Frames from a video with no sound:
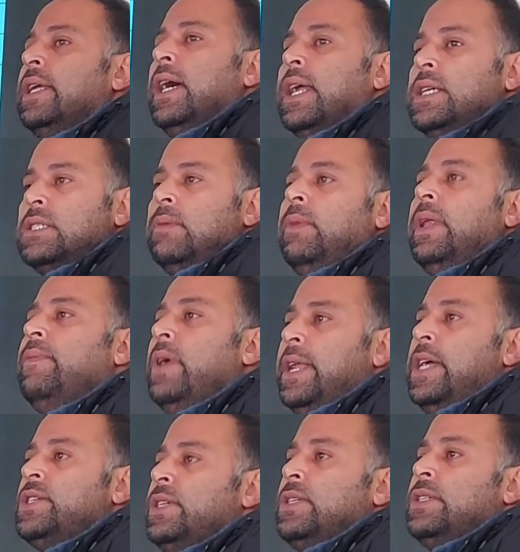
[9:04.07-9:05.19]
there are some
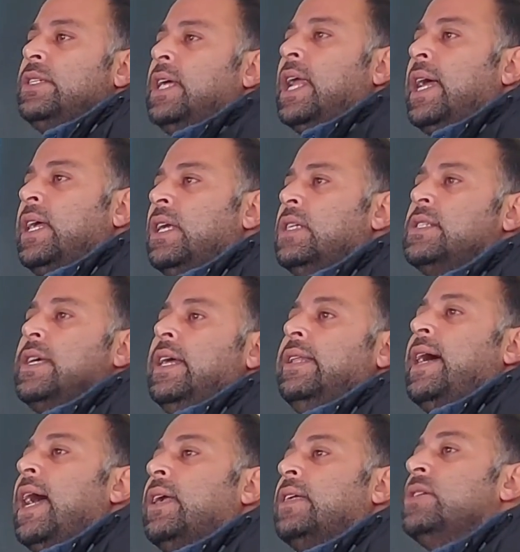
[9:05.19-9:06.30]
limitations in that. I cannot say
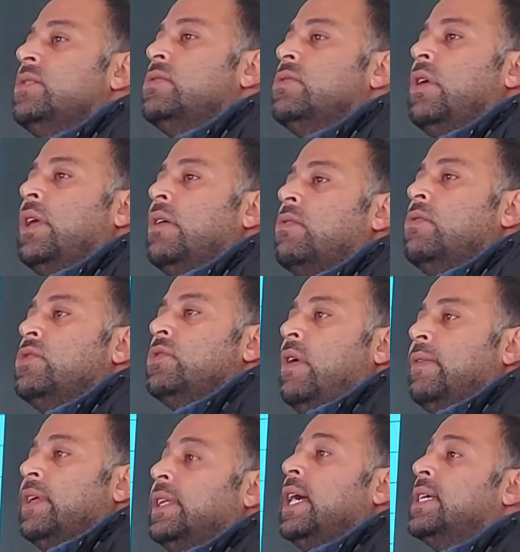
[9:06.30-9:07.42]
that this is not a good
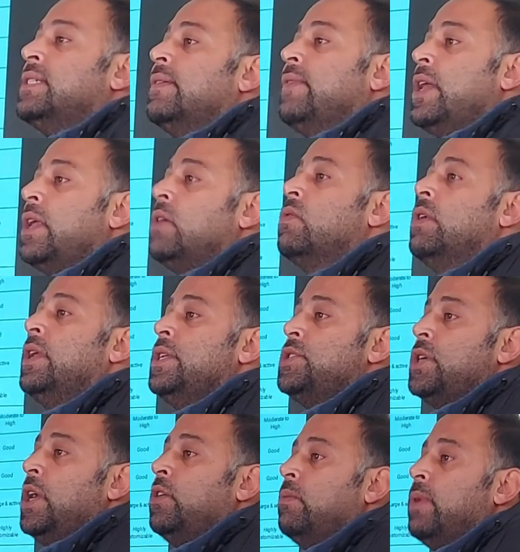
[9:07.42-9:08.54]
software. That is a very good
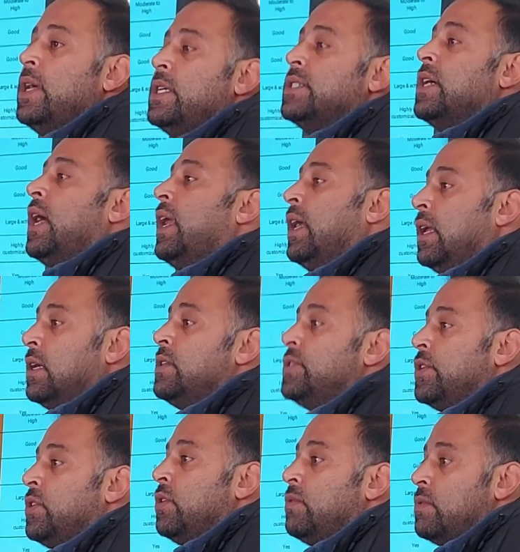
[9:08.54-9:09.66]
initiative by Hisar Agriculture
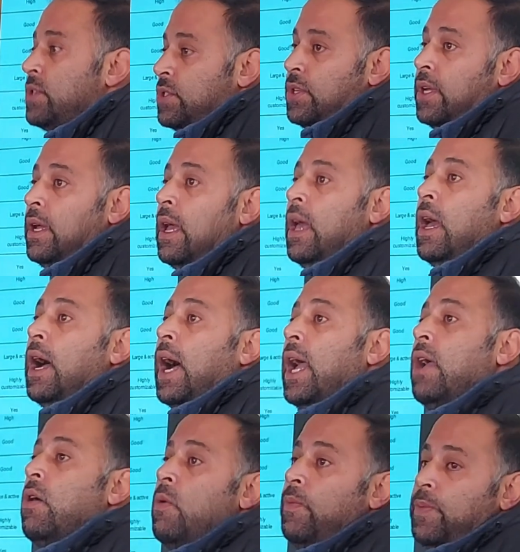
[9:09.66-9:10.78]
University. I
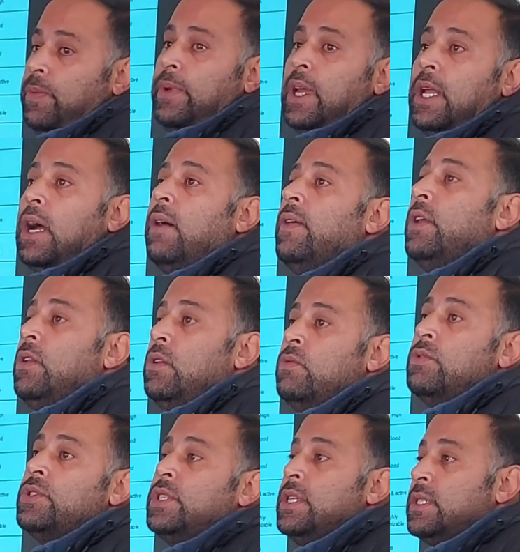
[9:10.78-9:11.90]
hope in our
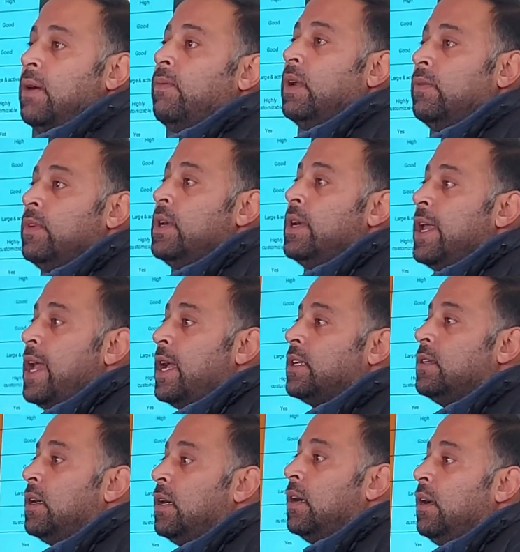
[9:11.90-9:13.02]
university someone will take
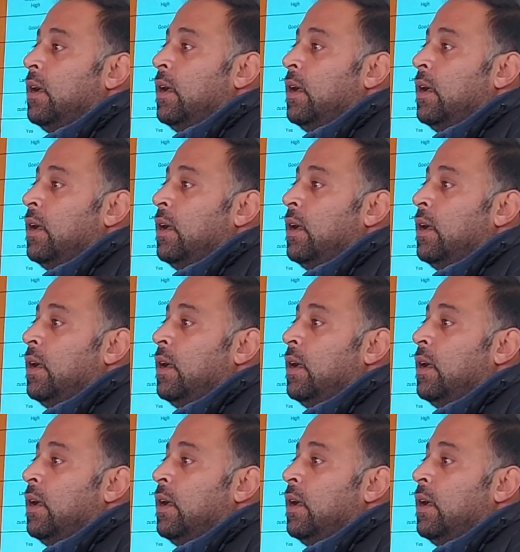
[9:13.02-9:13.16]
the